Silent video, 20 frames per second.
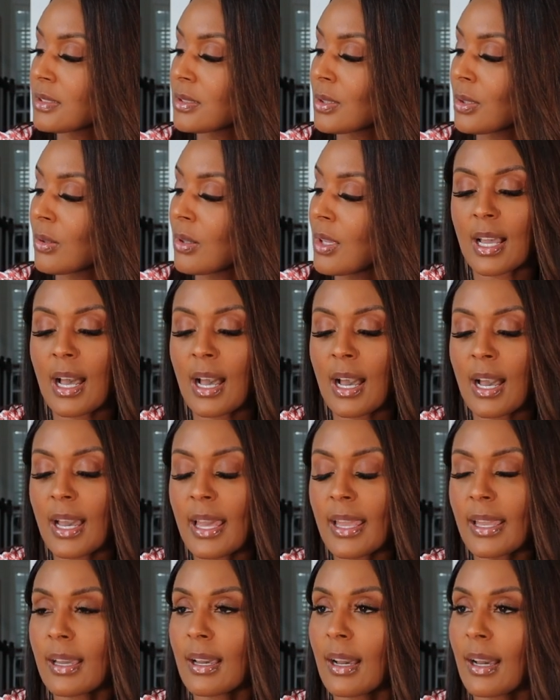So
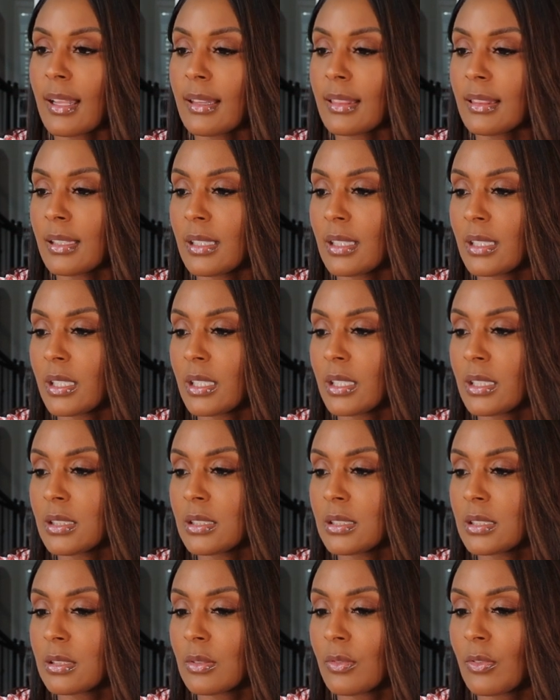I got
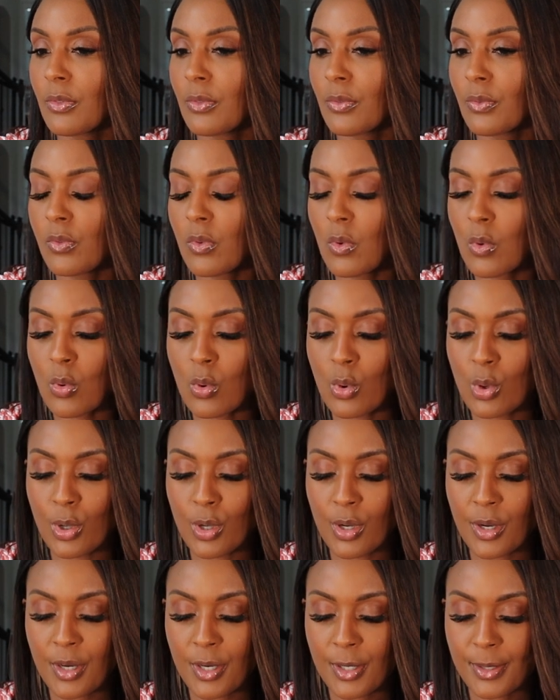these
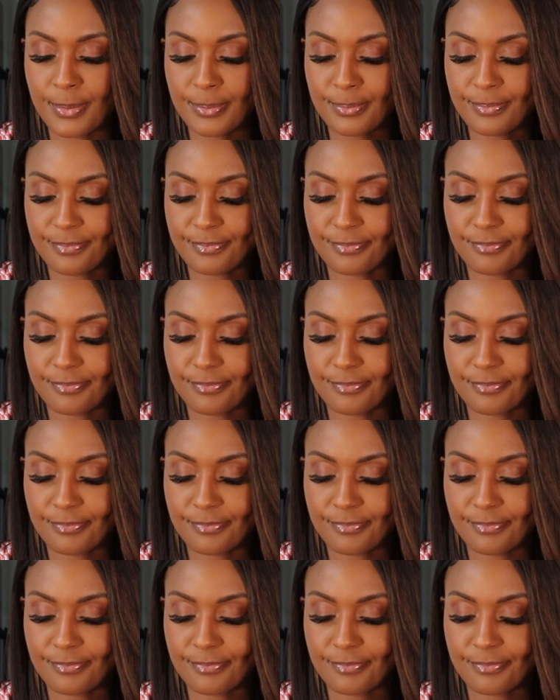for